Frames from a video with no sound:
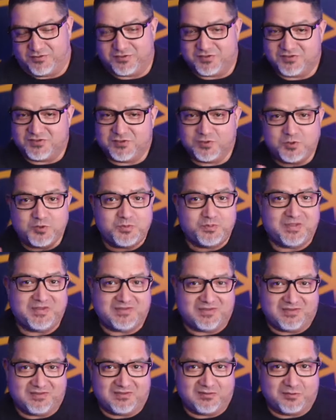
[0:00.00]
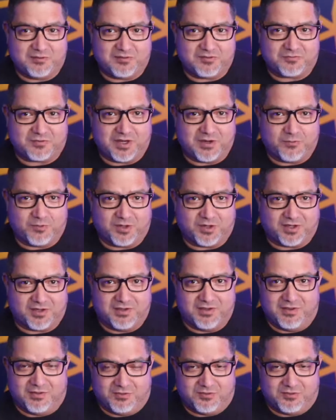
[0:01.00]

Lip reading: There's two pieces to this framework.